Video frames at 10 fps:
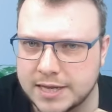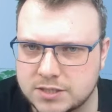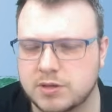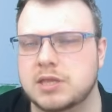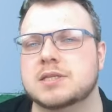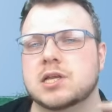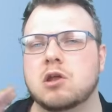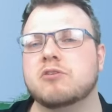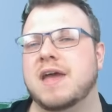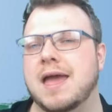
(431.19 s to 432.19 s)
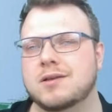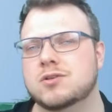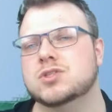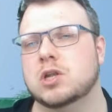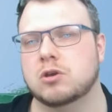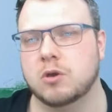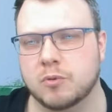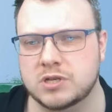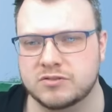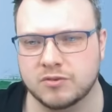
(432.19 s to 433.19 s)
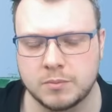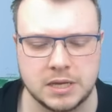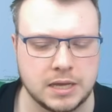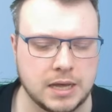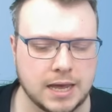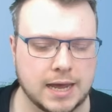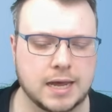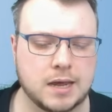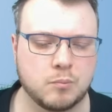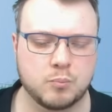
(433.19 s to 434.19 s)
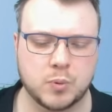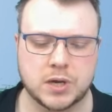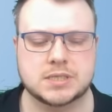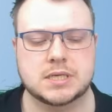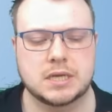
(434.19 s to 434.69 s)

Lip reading: So I think there's a lot of angles to look at points from. But